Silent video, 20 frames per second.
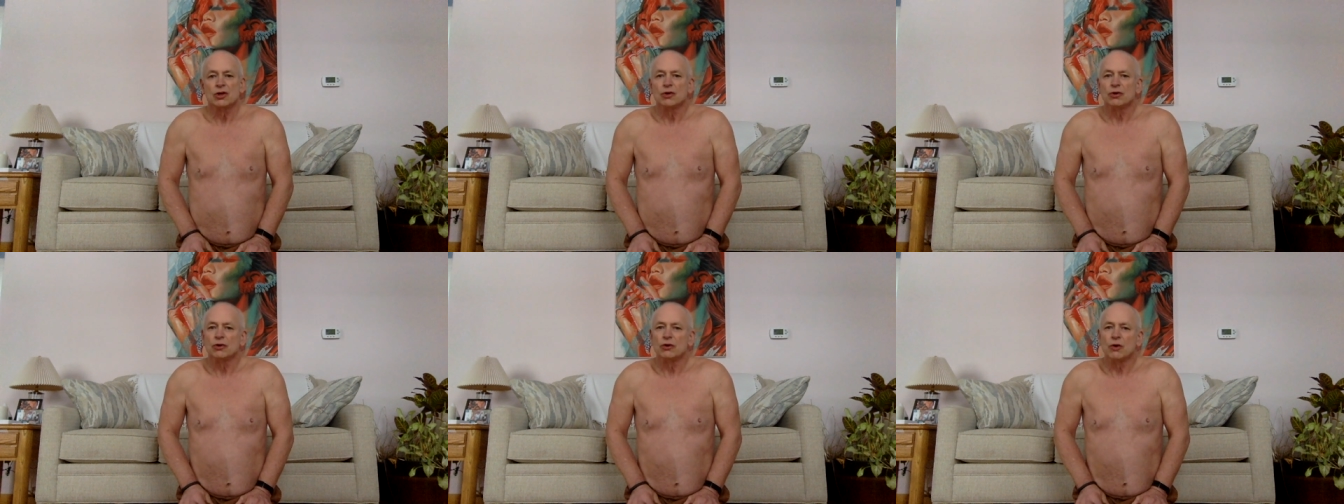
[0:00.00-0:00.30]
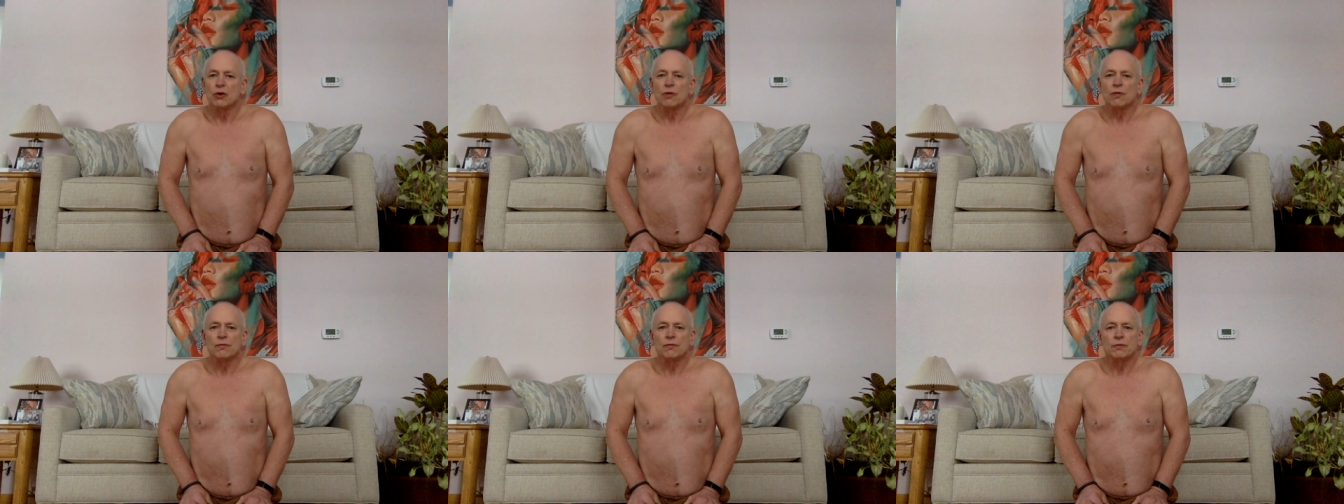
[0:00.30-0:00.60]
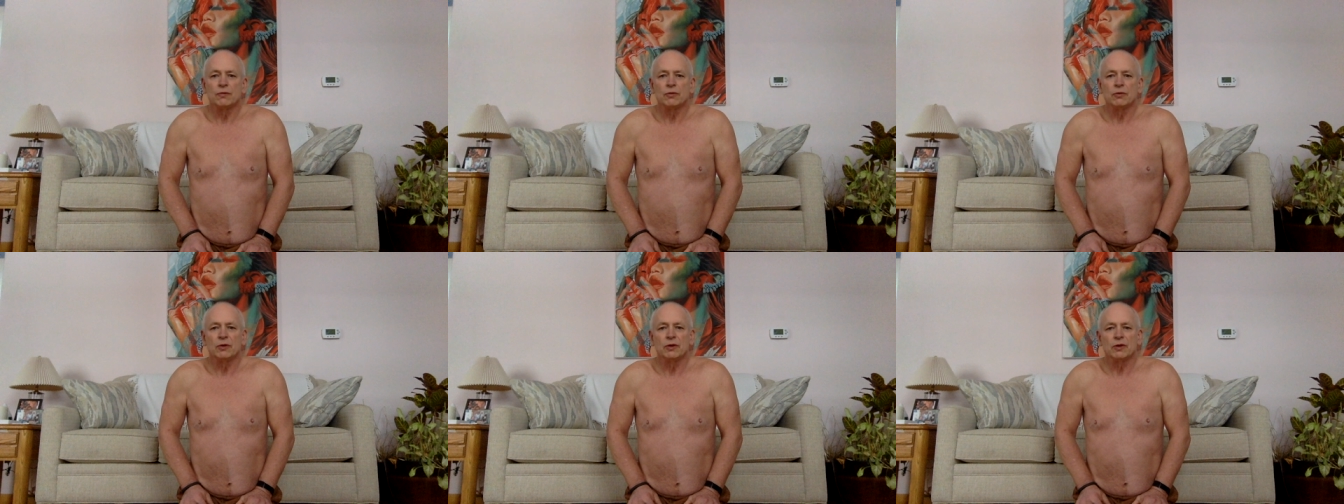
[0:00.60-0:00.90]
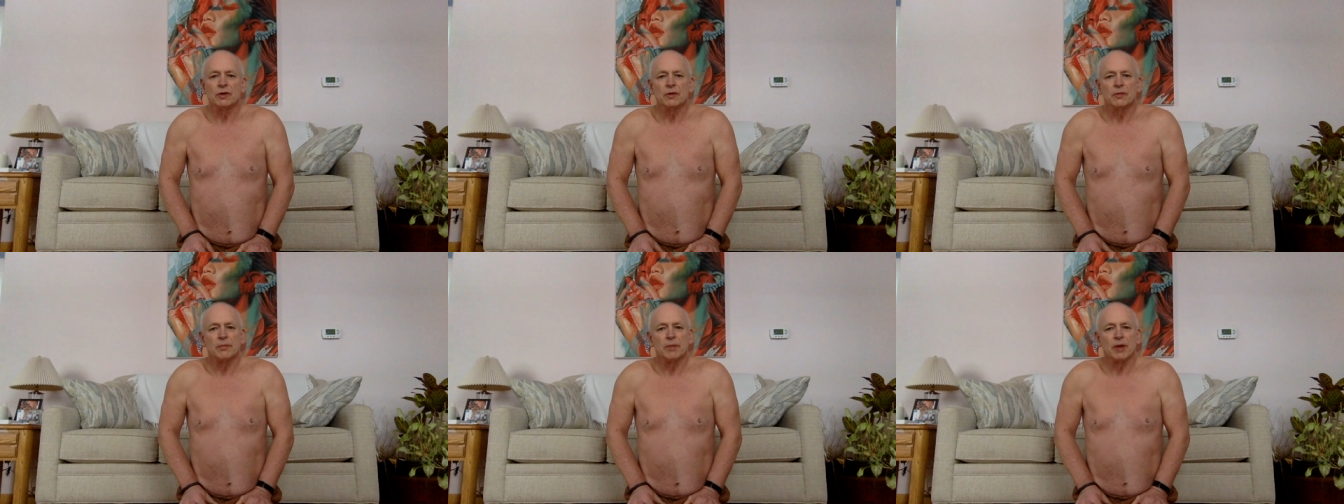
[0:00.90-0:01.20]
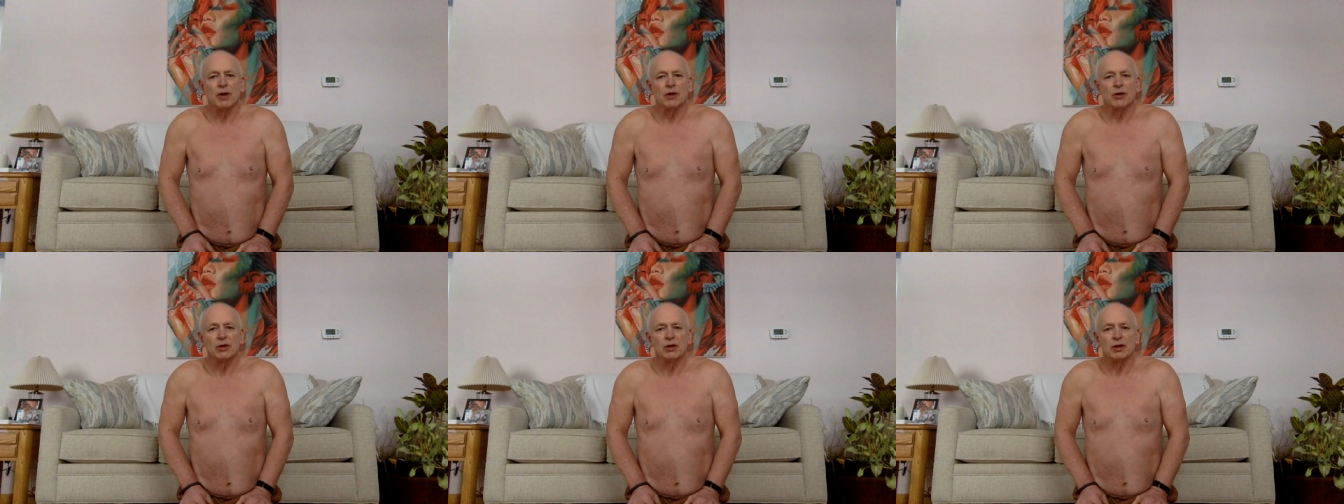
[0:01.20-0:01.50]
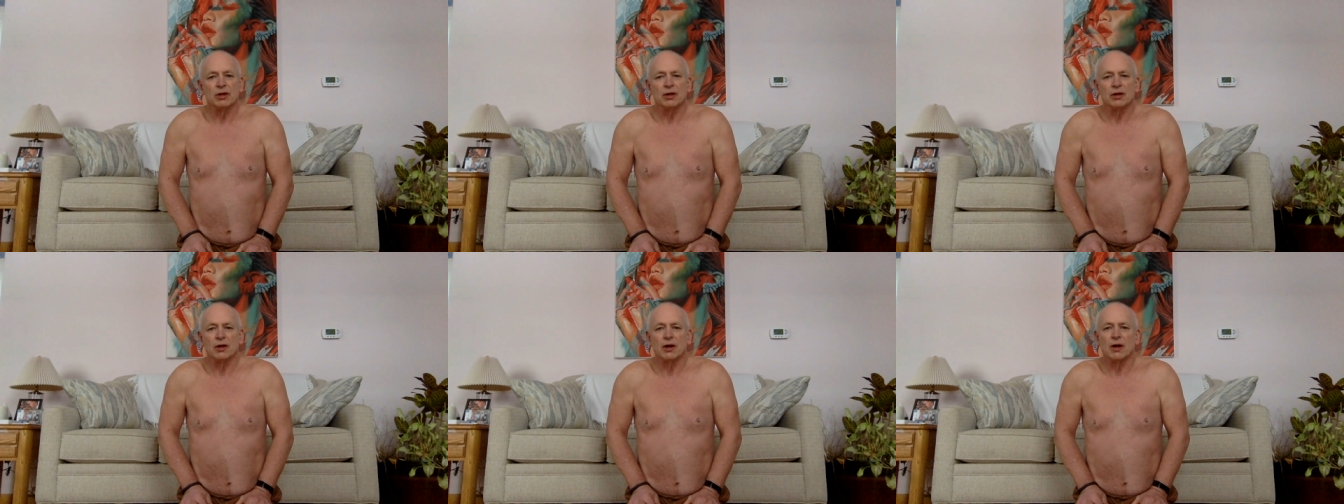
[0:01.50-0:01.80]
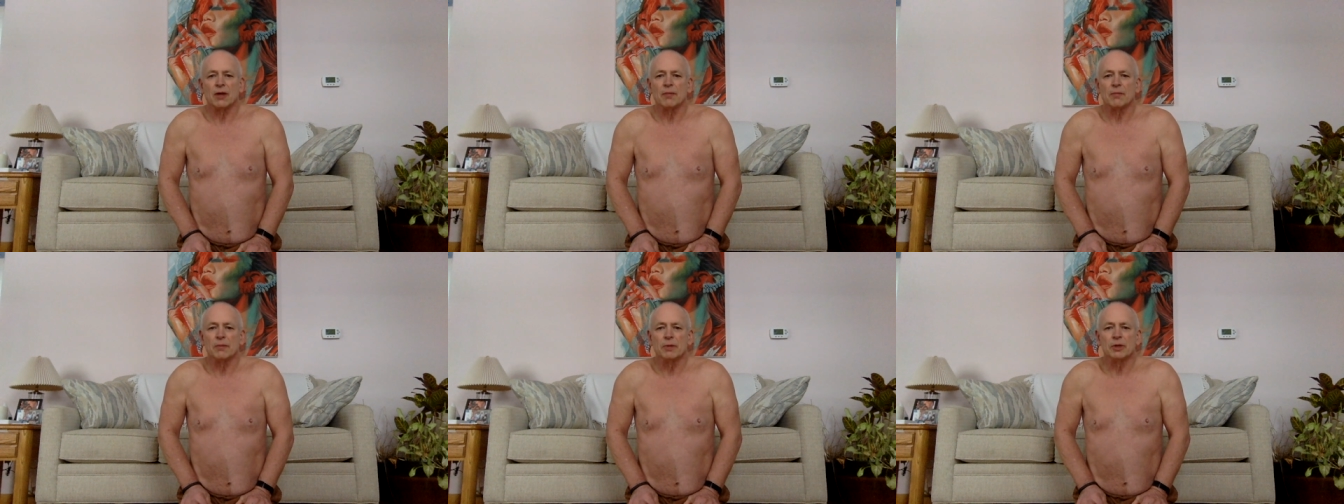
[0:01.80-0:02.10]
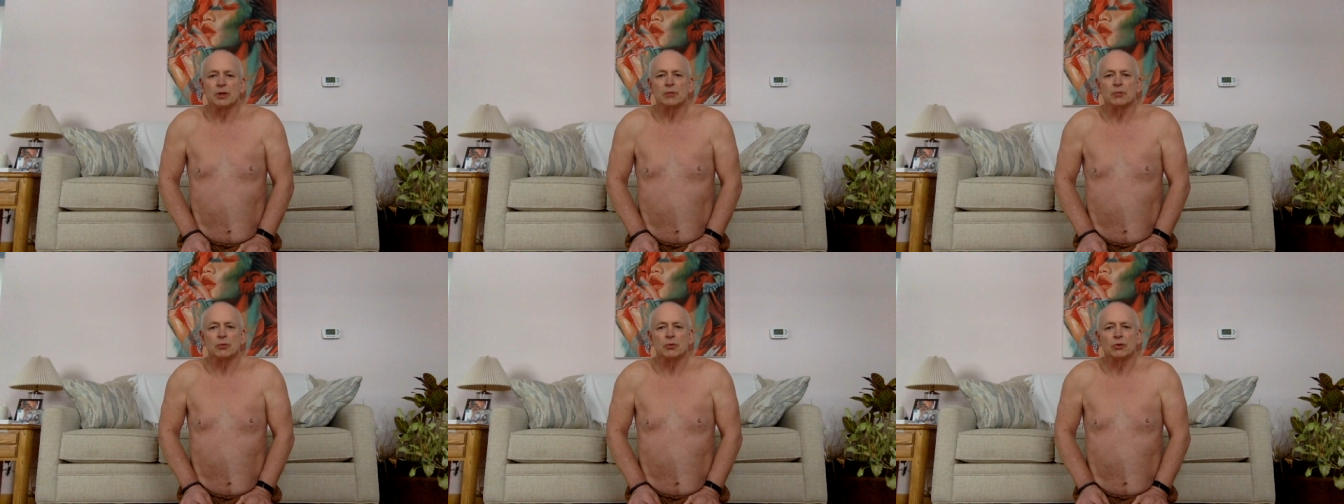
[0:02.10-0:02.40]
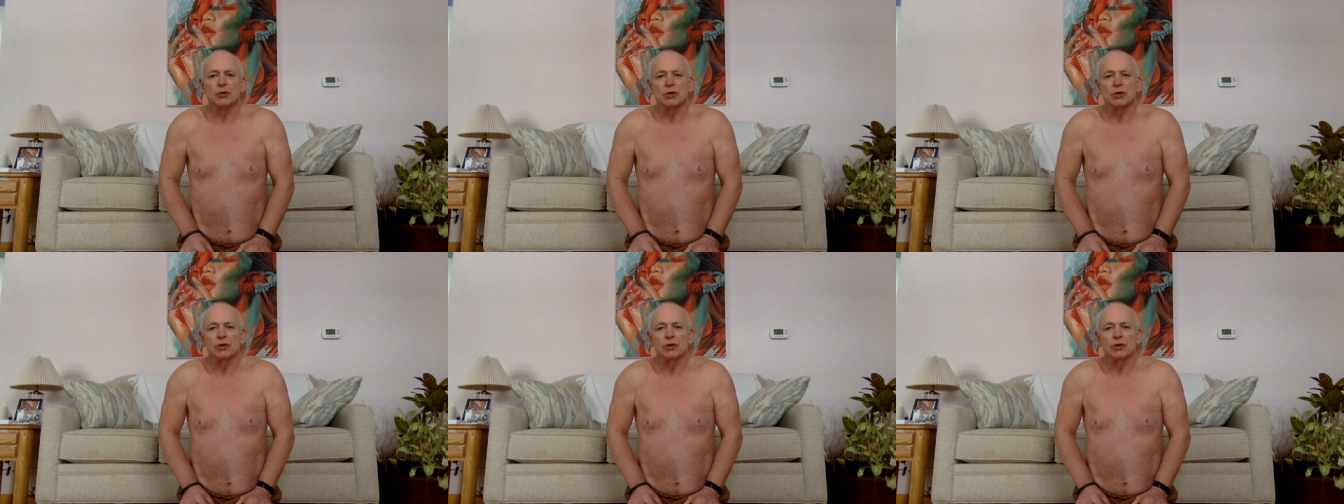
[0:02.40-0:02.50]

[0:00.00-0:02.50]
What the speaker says: no food in the belly, minimal